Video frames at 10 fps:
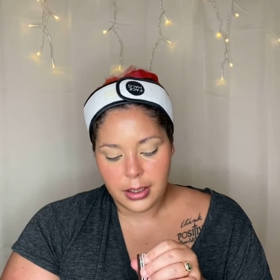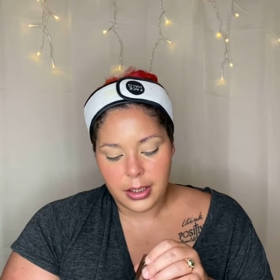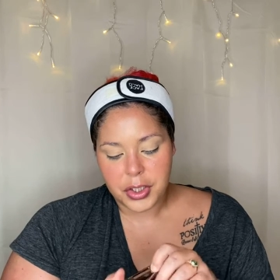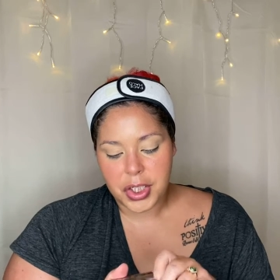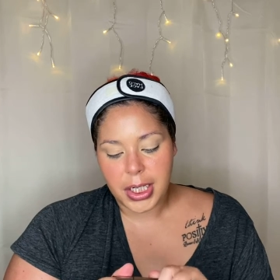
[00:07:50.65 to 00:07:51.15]

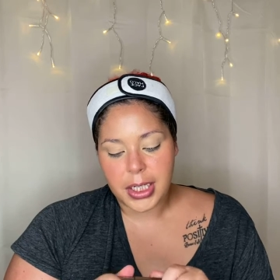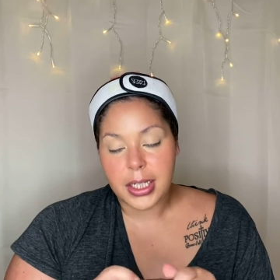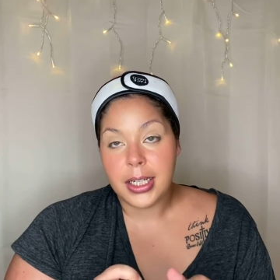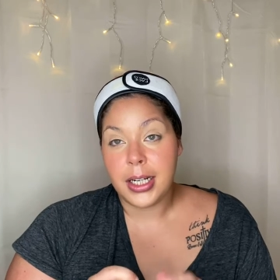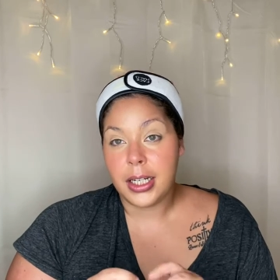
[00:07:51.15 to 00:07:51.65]
shade
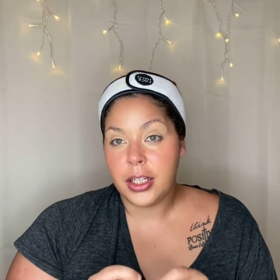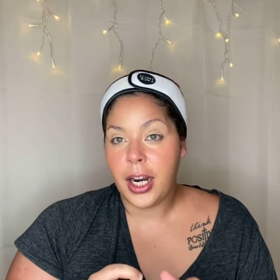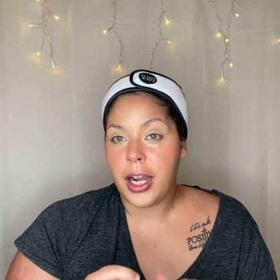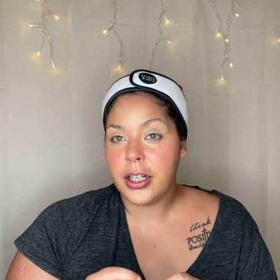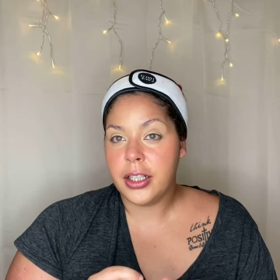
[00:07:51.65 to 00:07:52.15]

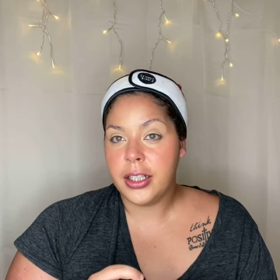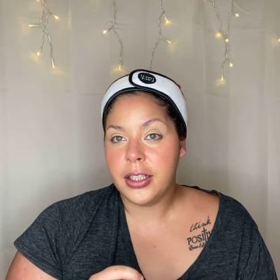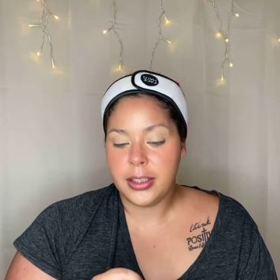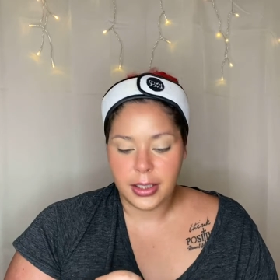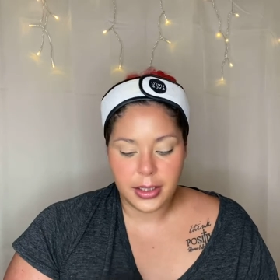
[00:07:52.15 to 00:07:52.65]

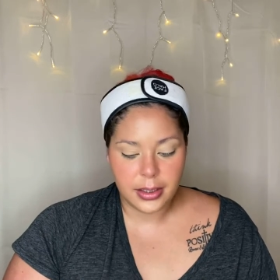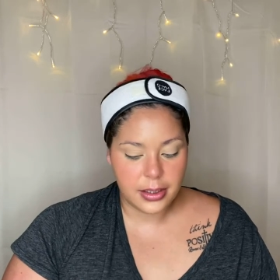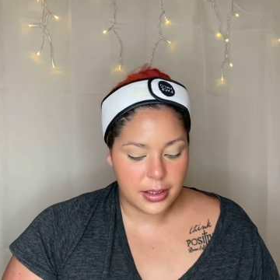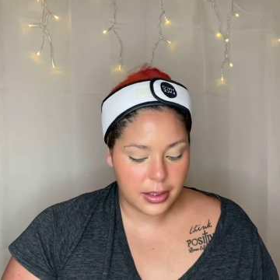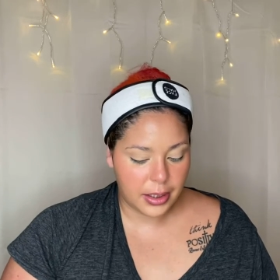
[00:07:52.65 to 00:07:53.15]
Nutcracker in
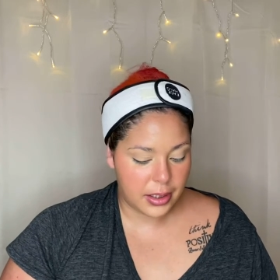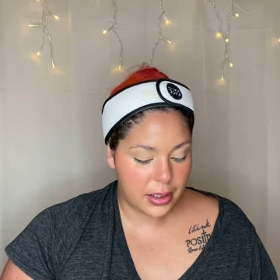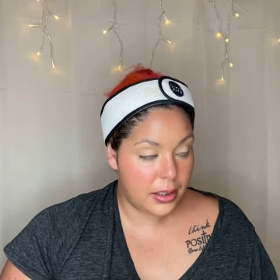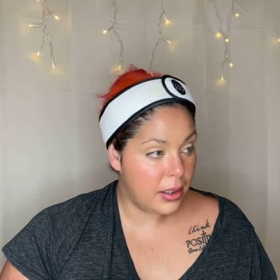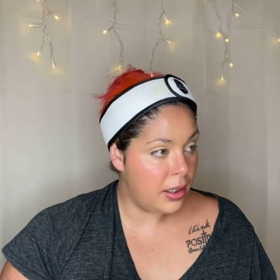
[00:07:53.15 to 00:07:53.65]

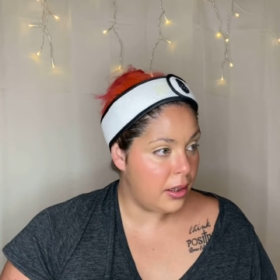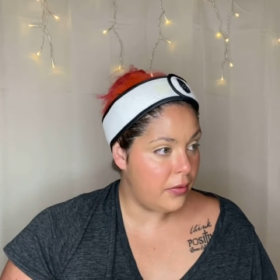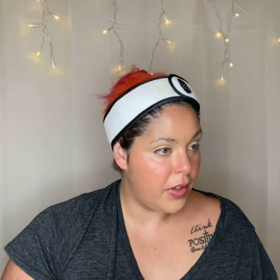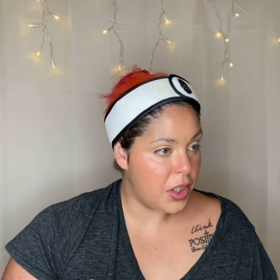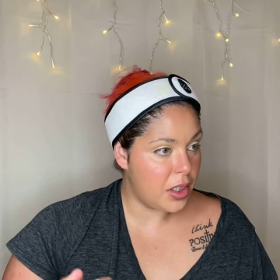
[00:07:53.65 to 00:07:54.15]
the
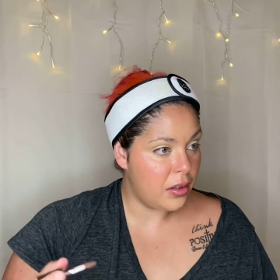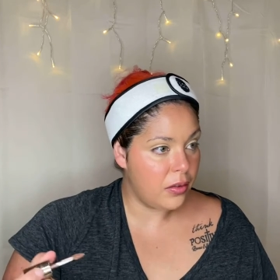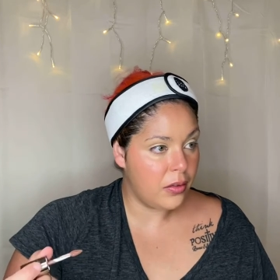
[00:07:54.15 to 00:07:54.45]
Vision